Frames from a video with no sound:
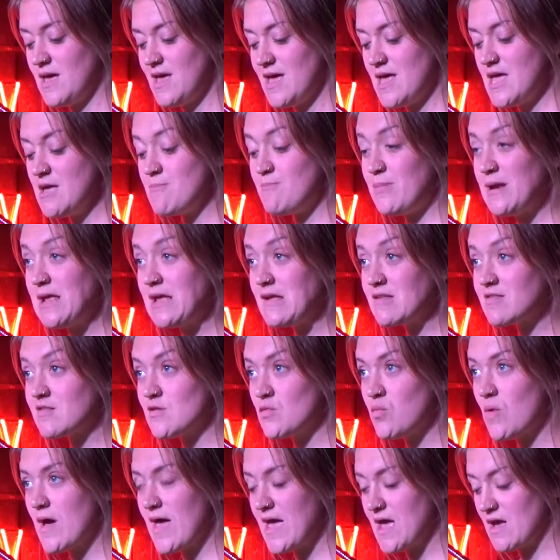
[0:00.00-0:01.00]
He blinks
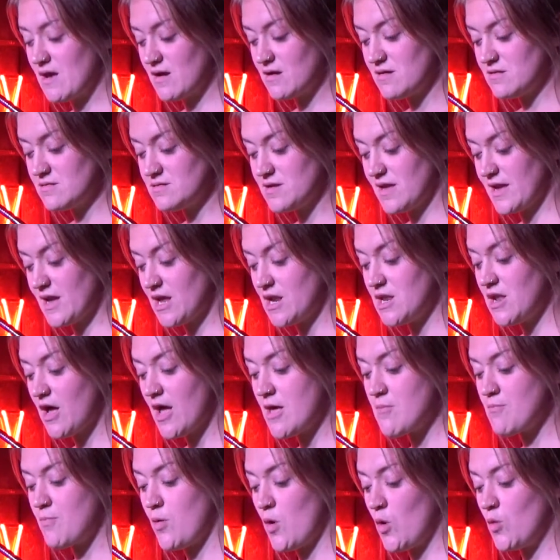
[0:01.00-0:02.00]
awake like a
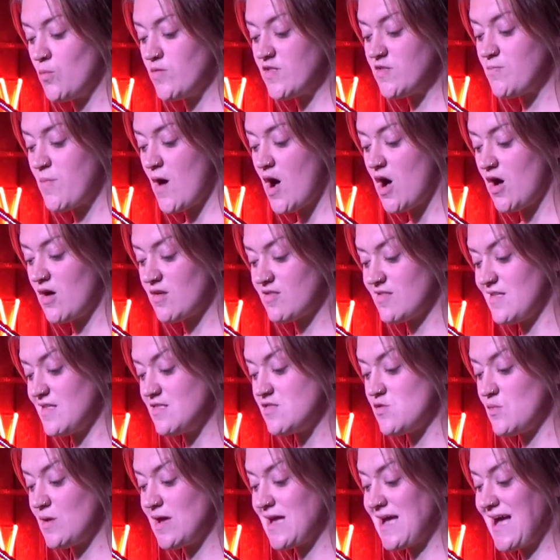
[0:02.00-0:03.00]
light bulb sparks
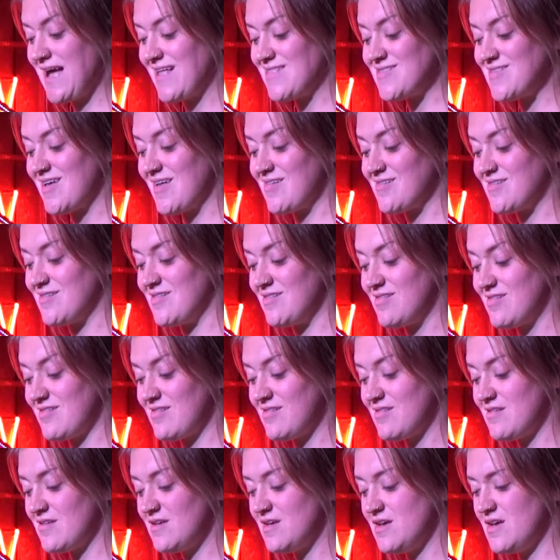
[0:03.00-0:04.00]
into incandescence.